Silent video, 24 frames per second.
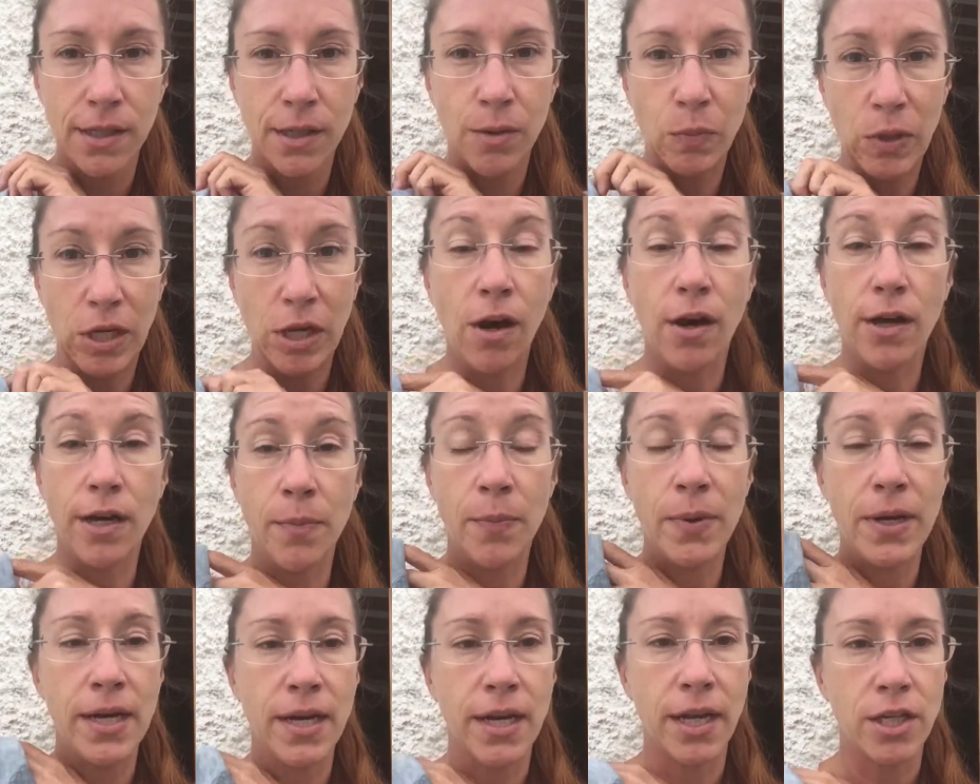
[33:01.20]
be caught
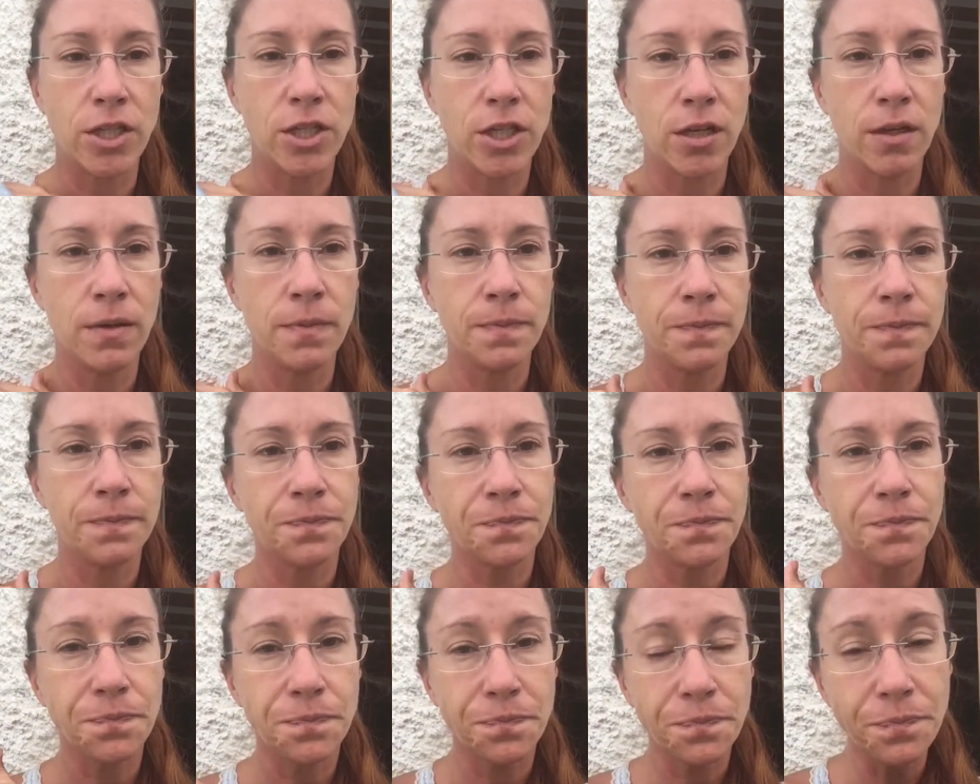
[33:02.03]
up in addiction.
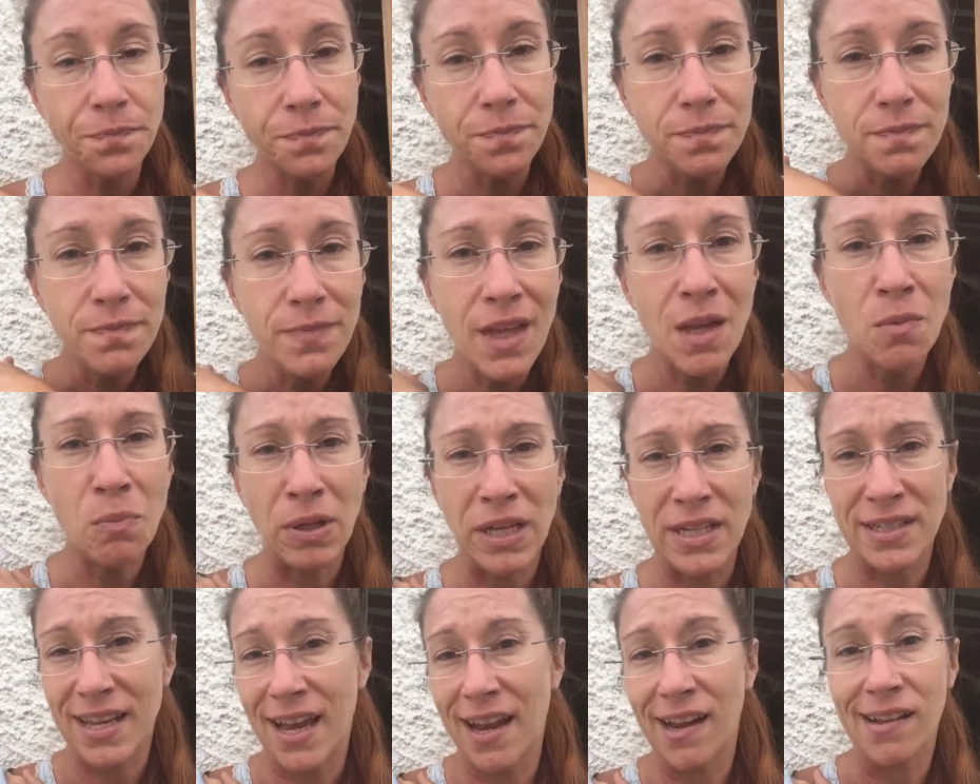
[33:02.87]

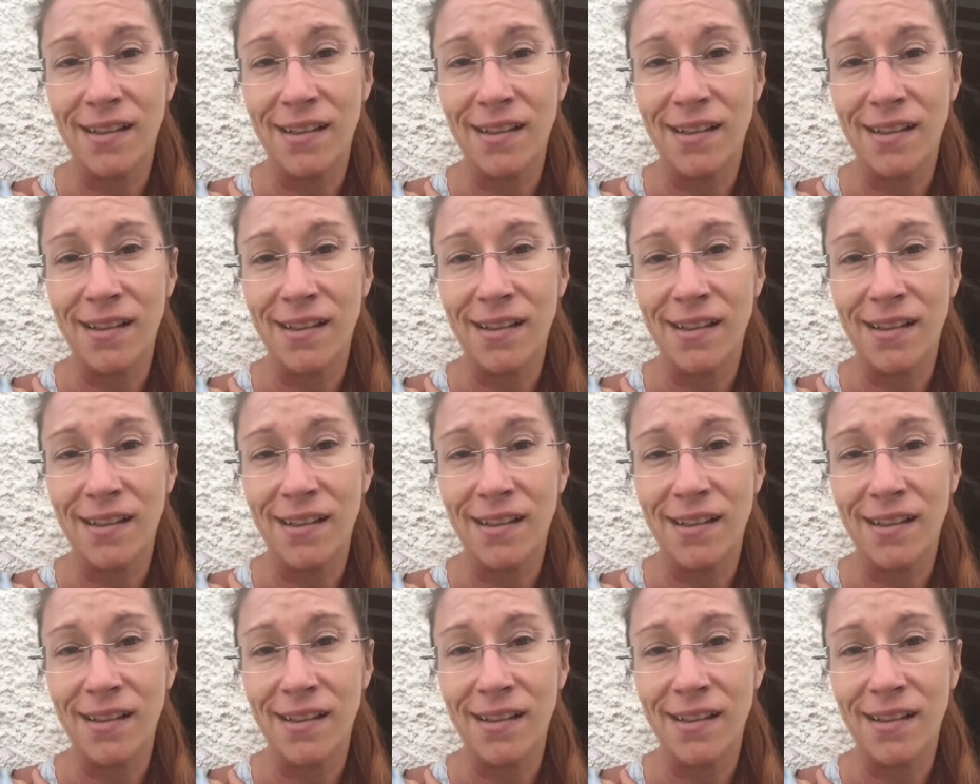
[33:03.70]
Plus had